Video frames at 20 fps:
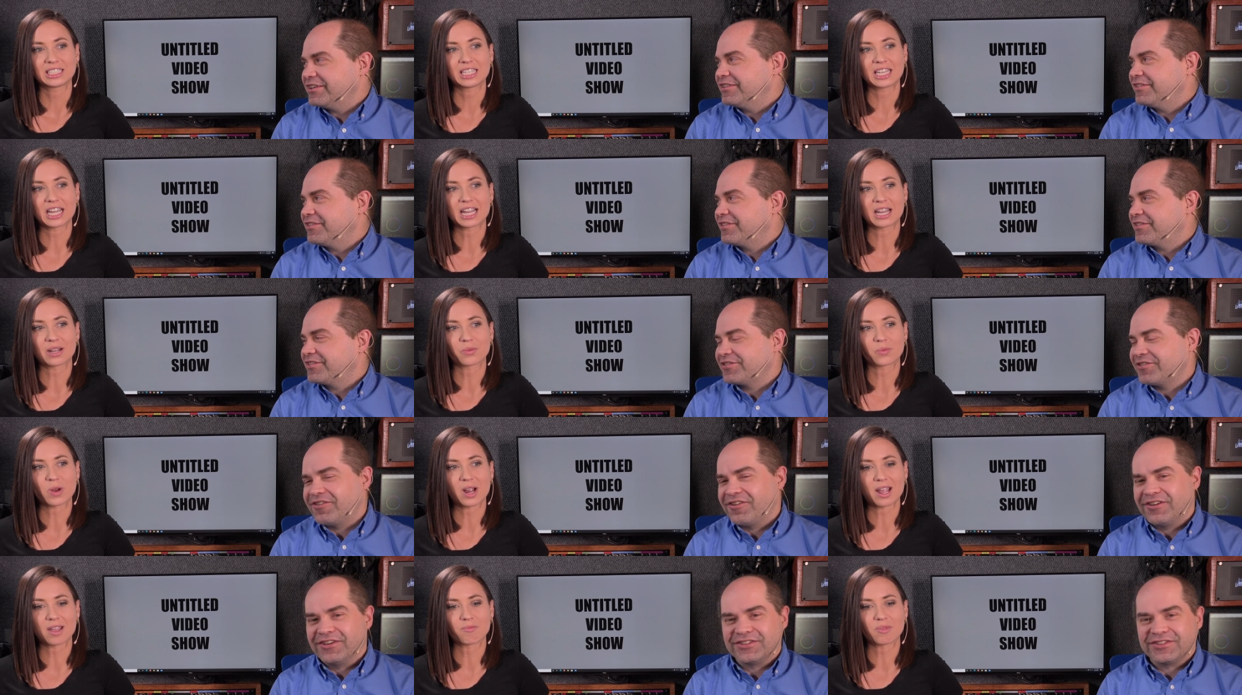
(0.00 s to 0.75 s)
Speaker 1: Yeah,
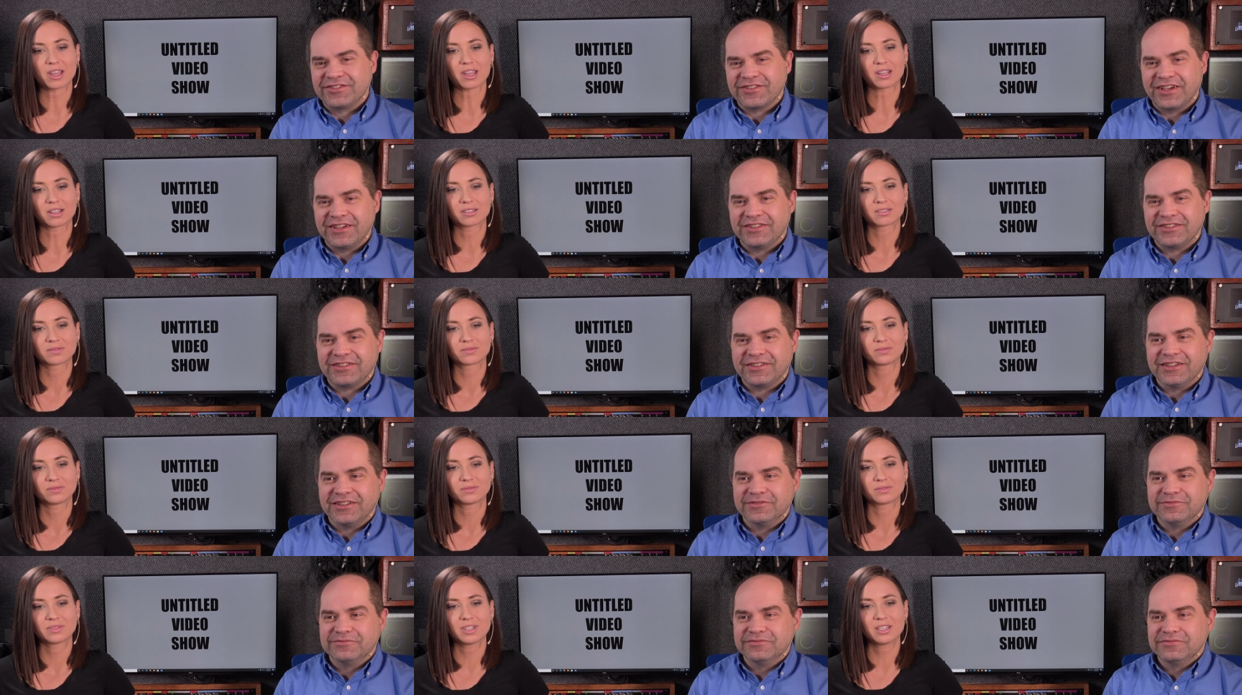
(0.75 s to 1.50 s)
and rhyming. Sites,
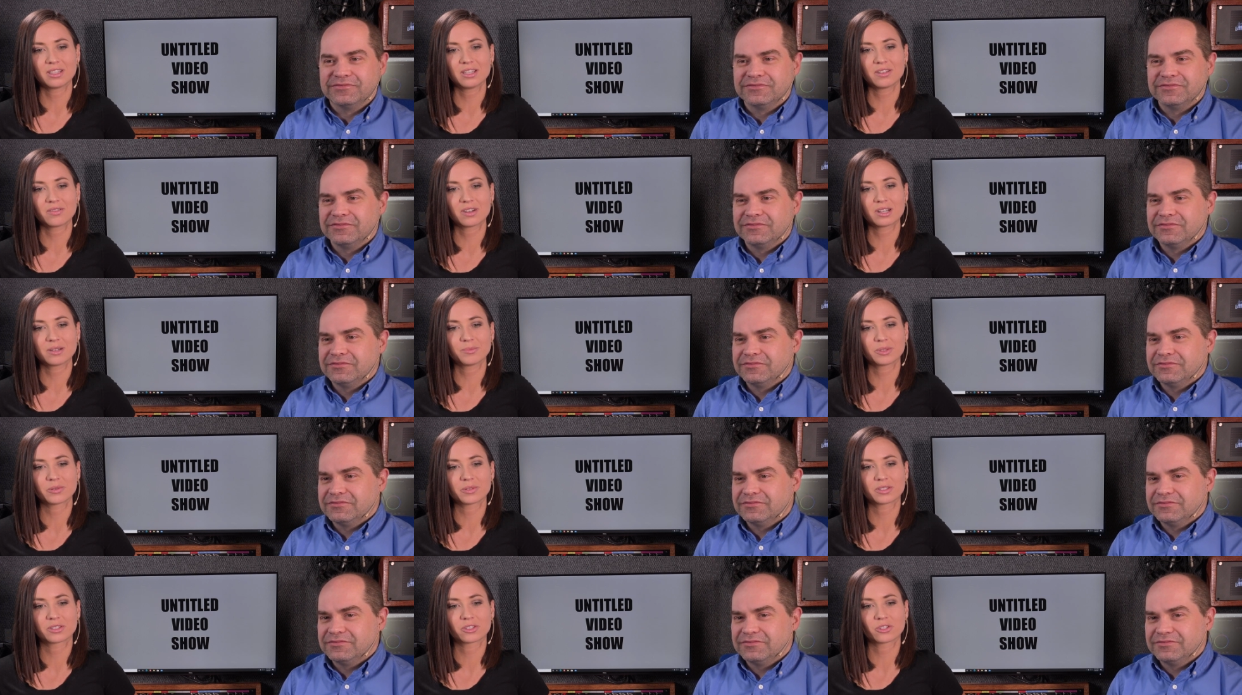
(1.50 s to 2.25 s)
yeah. Nothing
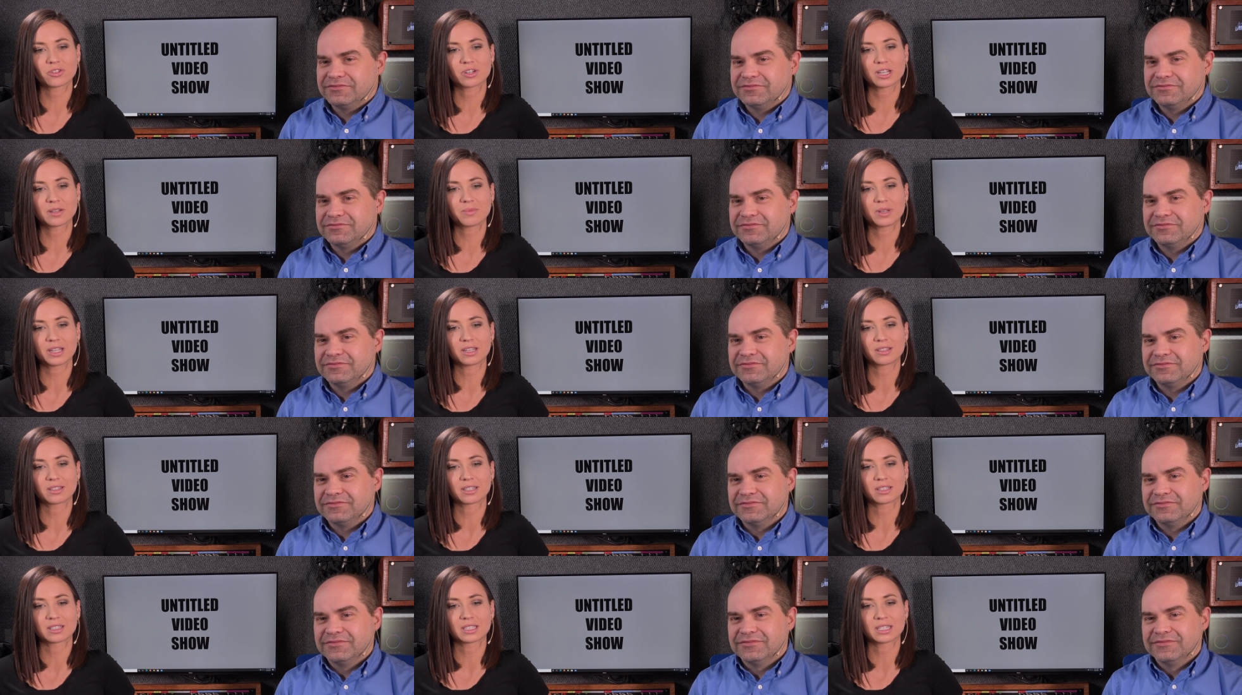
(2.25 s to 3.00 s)
rhymes with
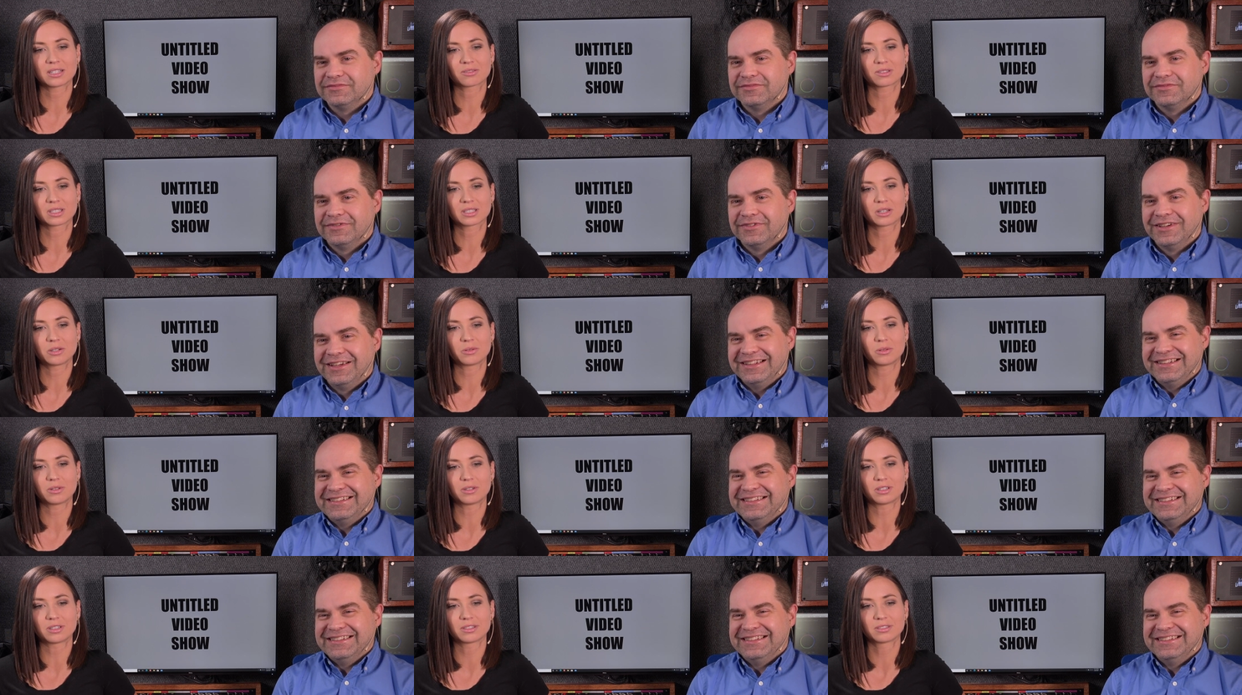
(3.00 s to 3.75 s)
streaming. That sounds
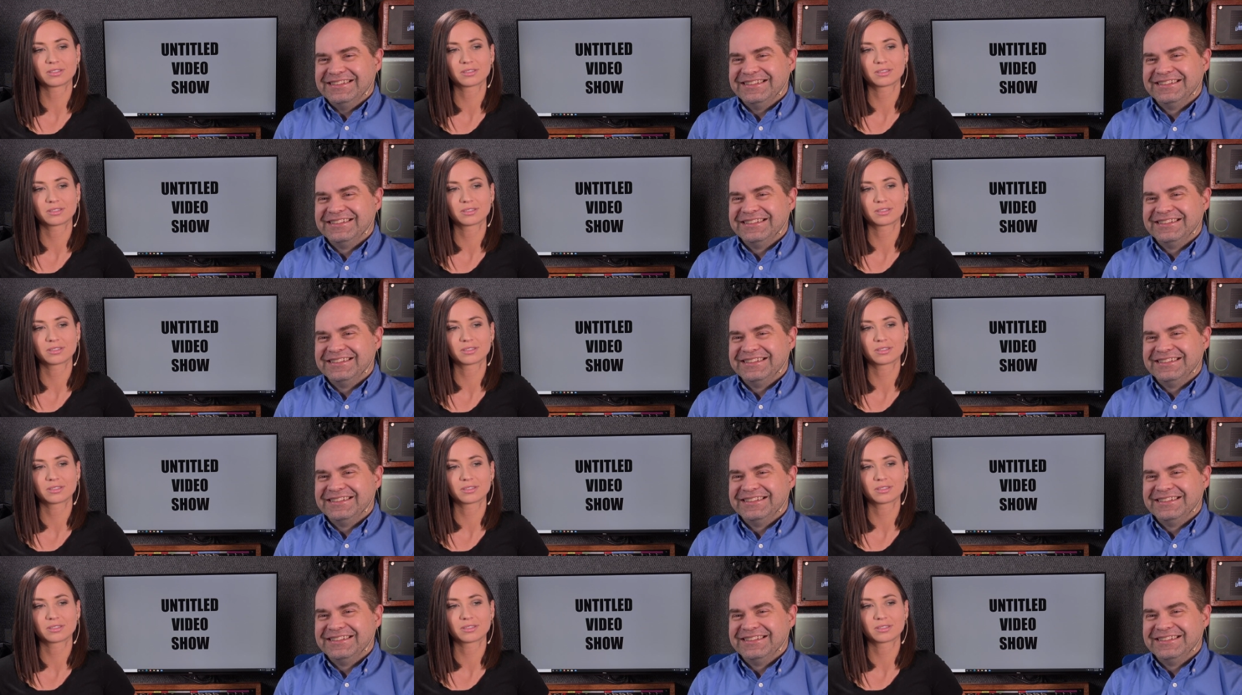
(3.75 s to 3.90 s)
cool.